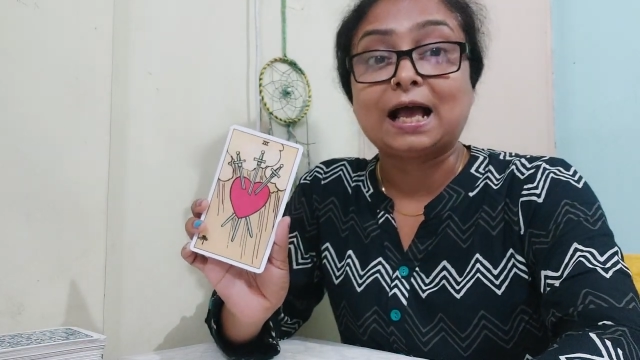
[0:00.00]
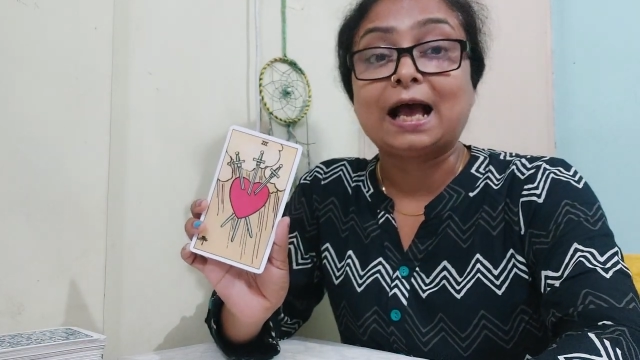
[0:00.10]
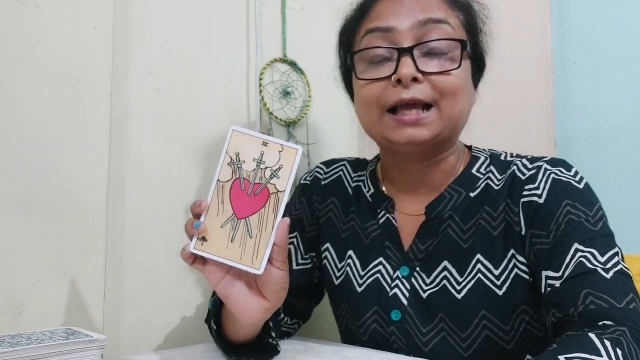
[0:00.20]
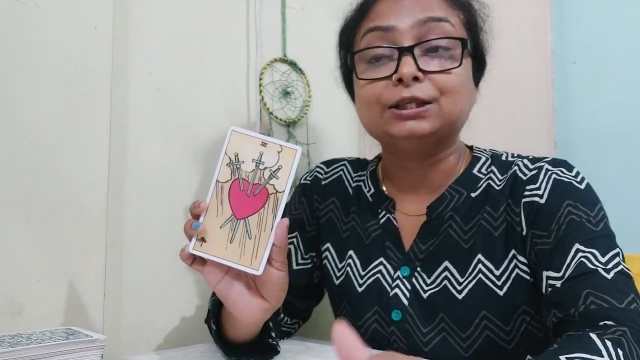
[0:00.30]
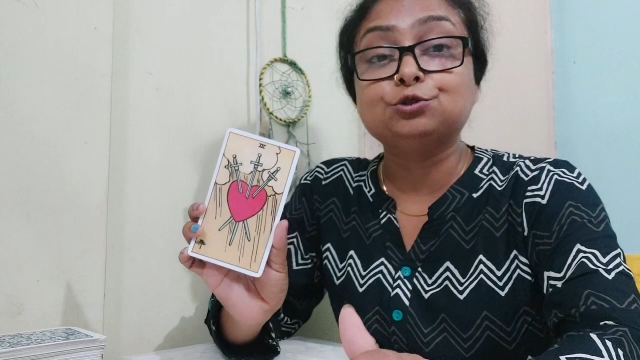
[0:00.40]

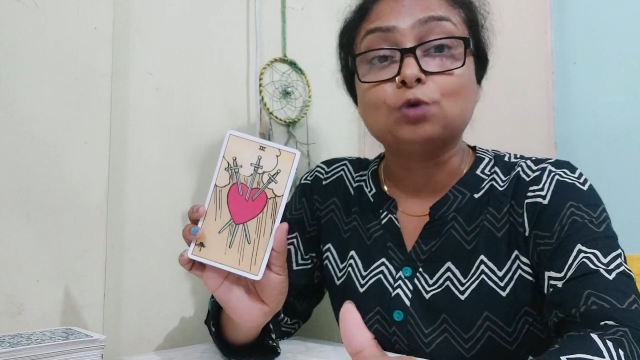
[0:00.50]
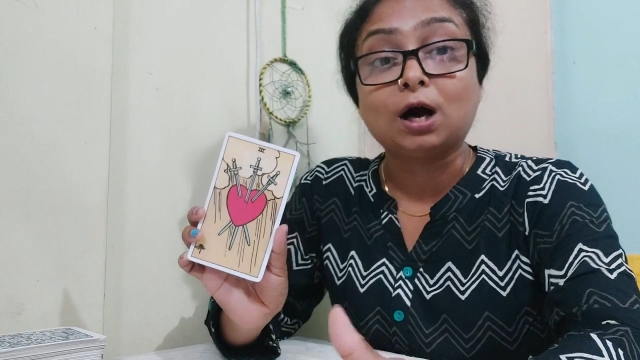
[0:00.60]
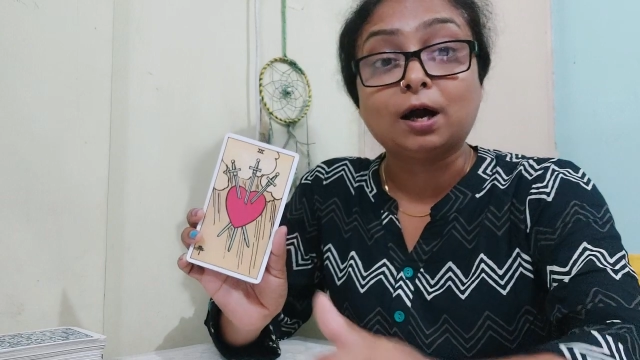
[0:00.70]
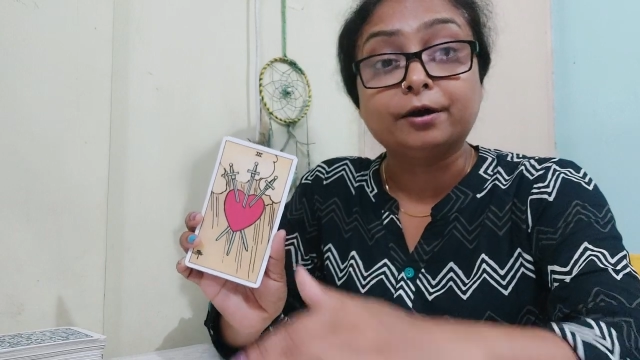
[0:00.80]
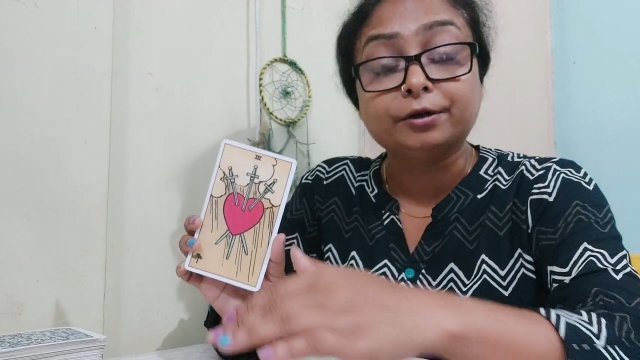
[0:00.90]
and you
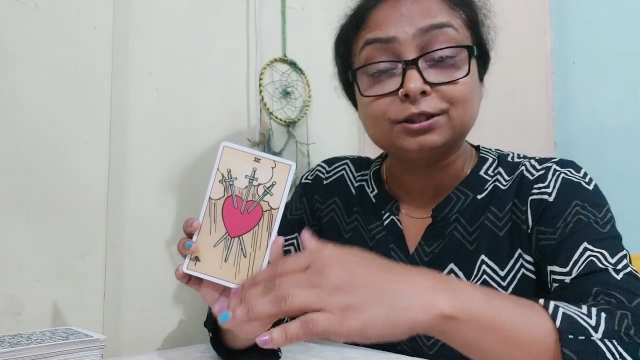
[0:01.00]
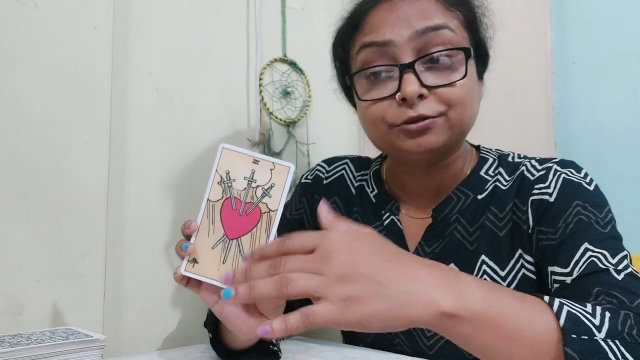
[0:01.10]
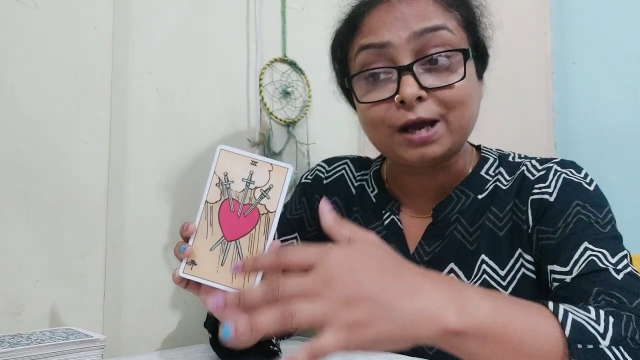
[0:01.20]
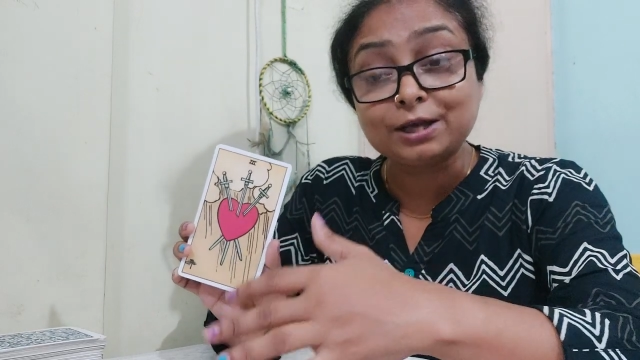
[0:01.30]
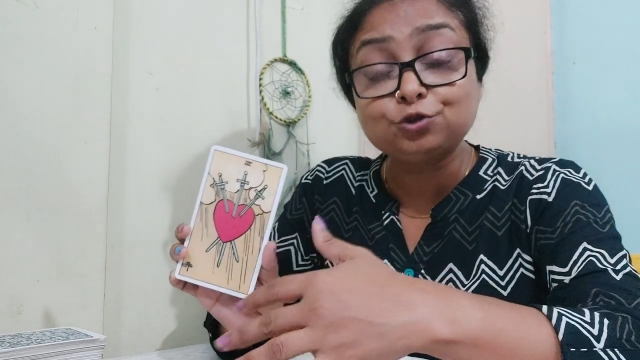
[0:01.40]
are
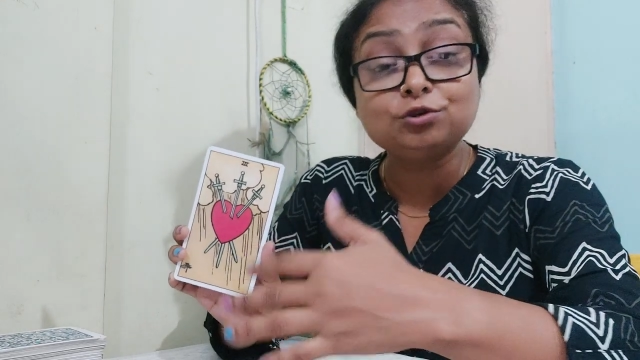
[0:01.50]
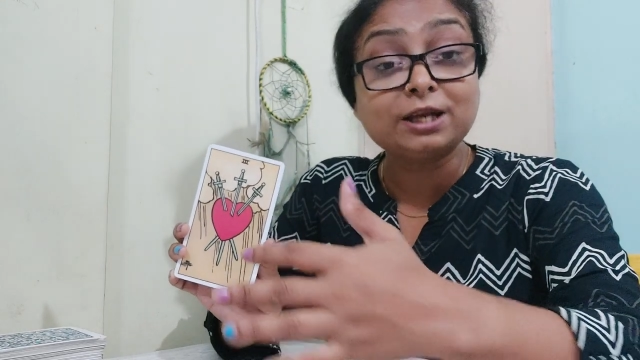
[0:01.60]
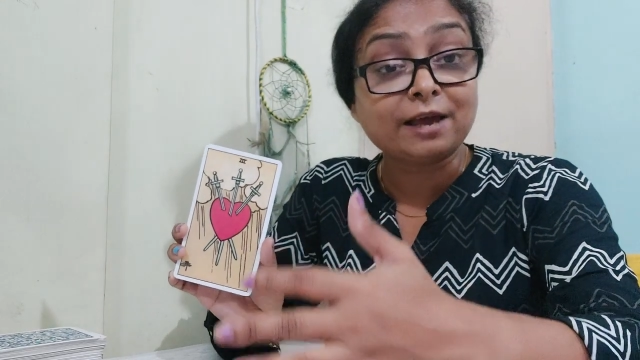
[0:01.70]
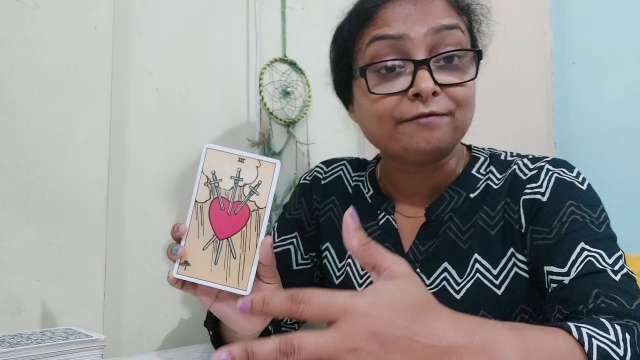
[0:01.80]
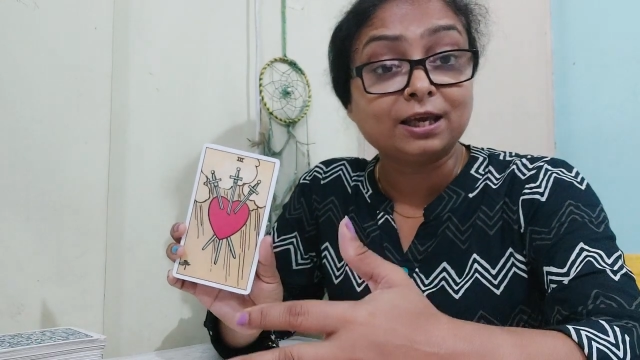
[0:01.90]
trying to
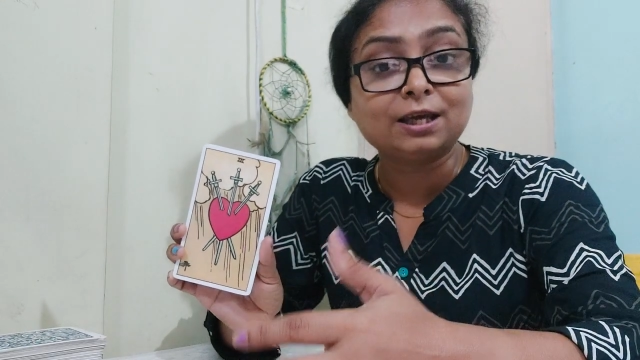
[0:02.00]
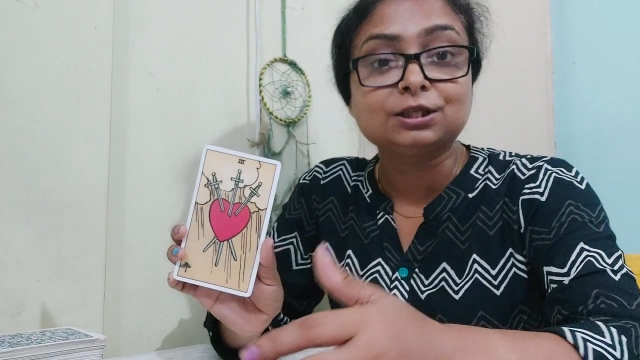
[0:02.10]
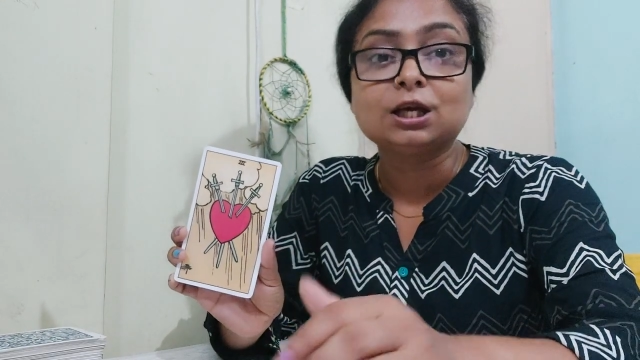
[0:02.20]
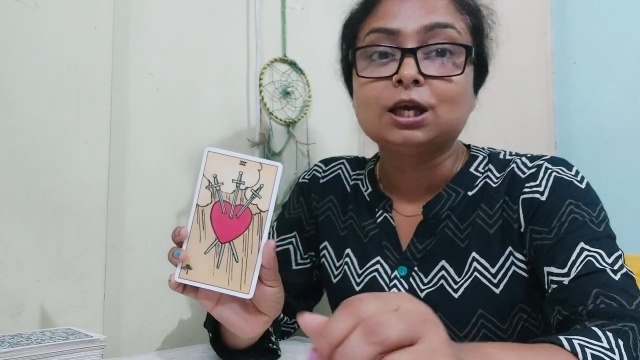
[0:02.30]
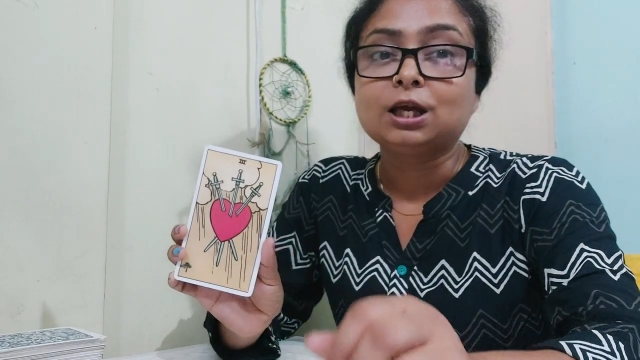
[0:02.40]

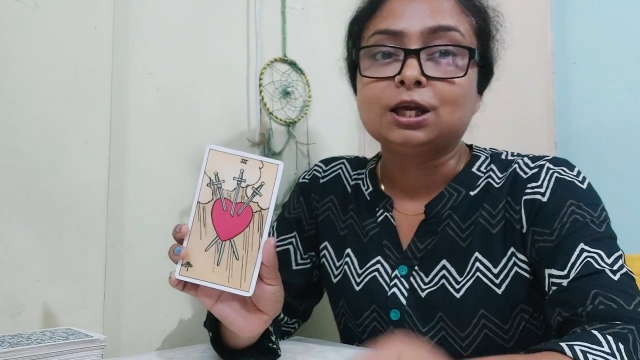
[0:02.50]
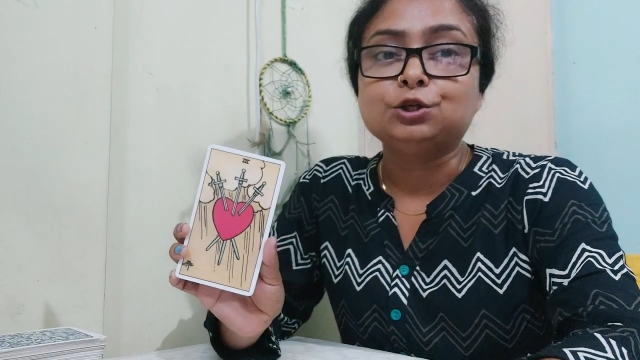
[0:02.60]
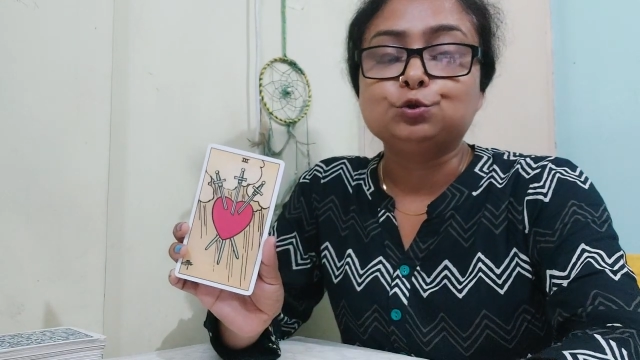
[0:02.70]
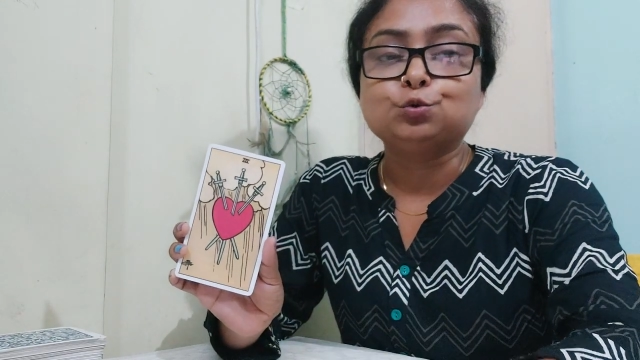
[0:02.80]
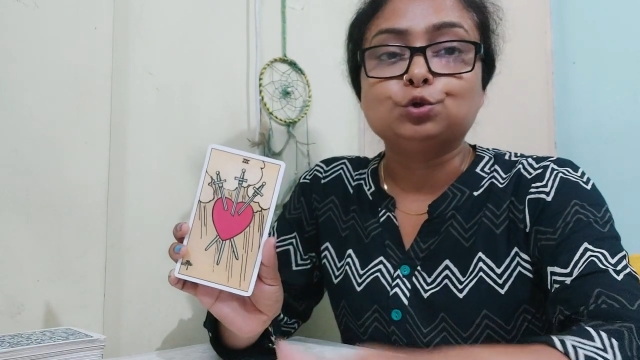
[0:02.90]
navigate
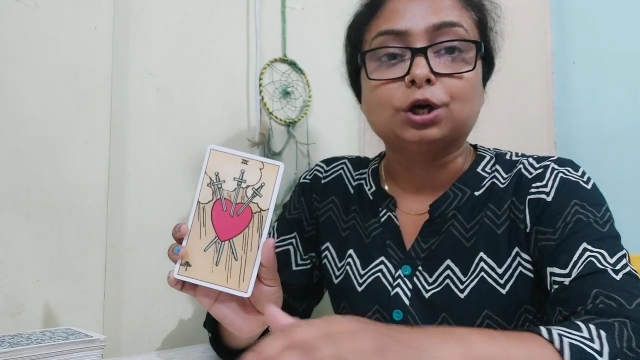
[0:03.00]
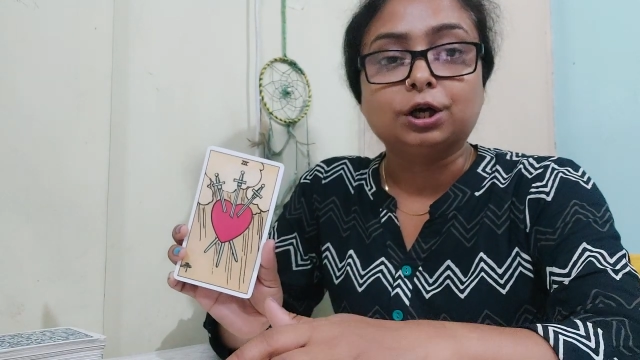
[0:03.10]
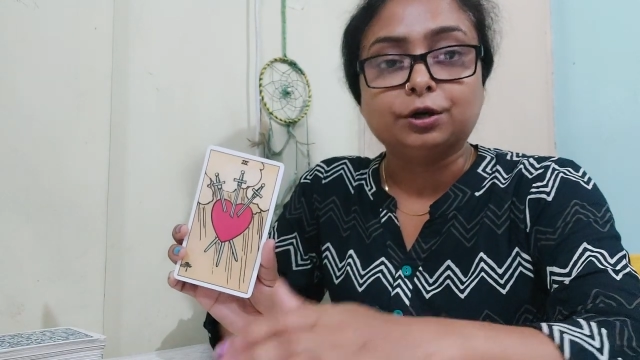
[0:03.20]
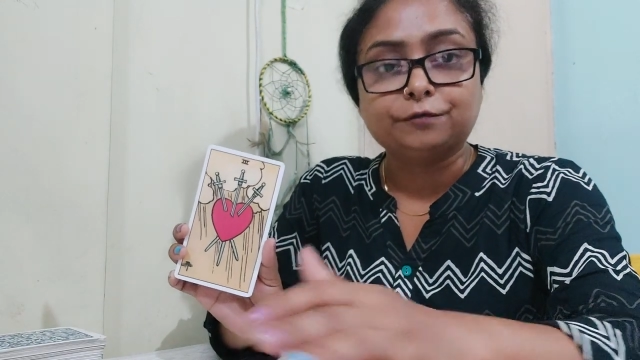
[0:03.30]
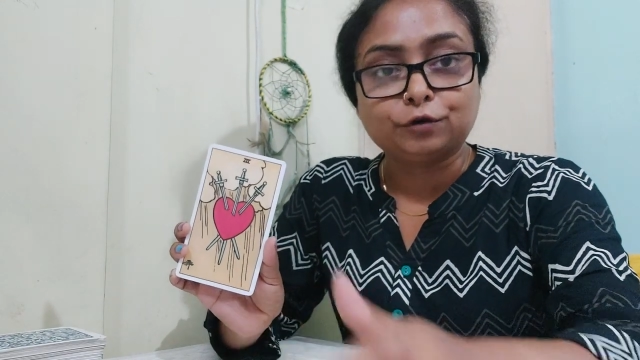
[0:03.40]
into
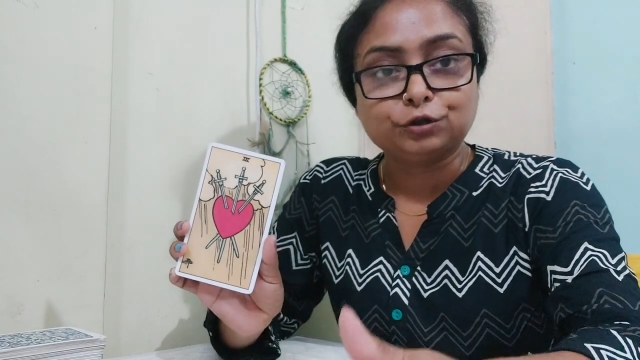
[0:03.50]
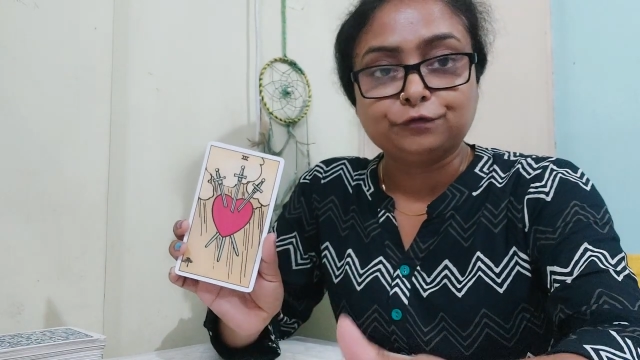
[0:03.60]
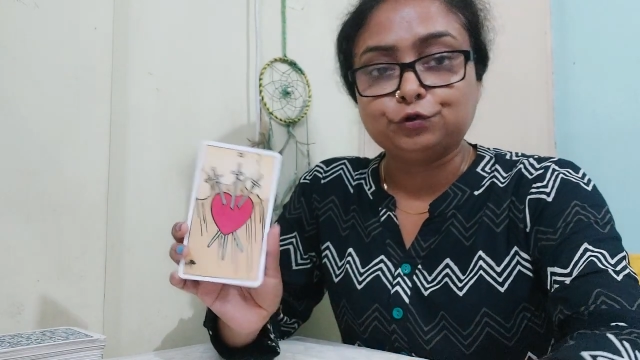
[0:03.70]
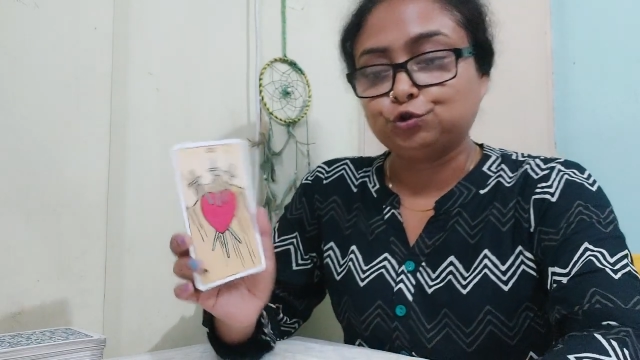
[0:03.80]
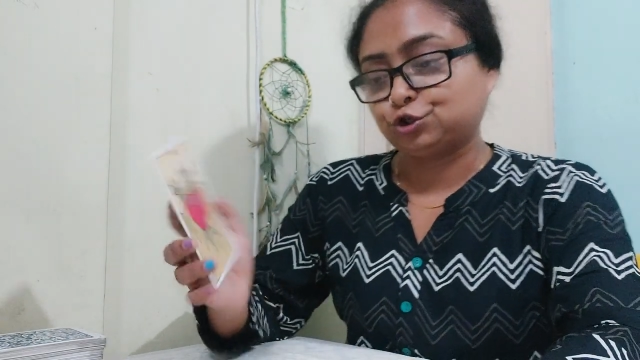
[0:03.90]
for the
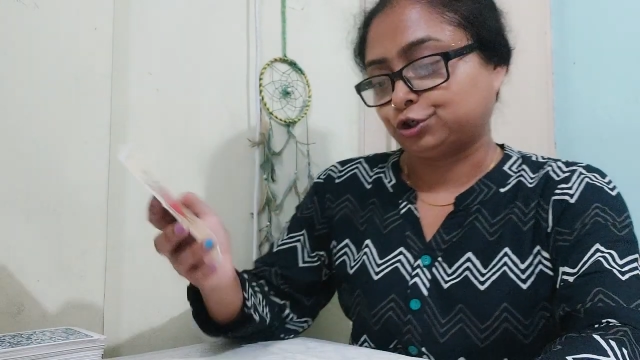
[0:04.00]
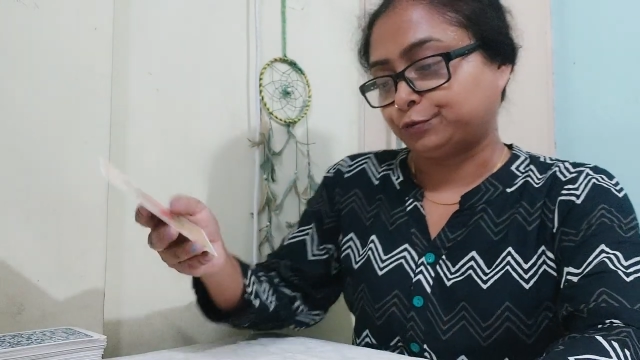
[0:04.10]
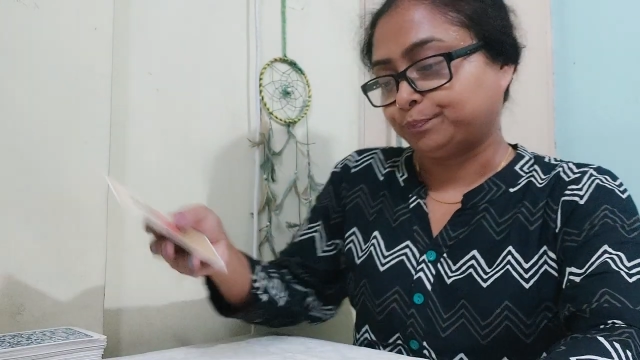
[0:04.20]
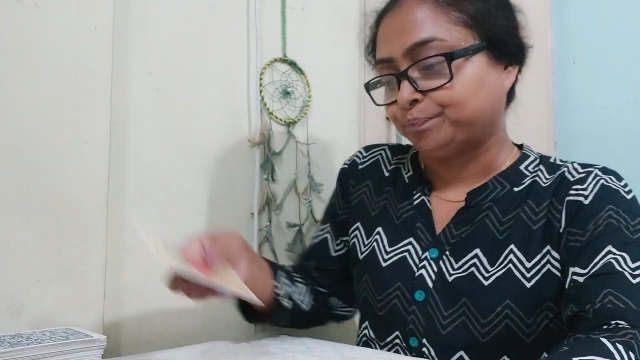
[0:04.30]
future.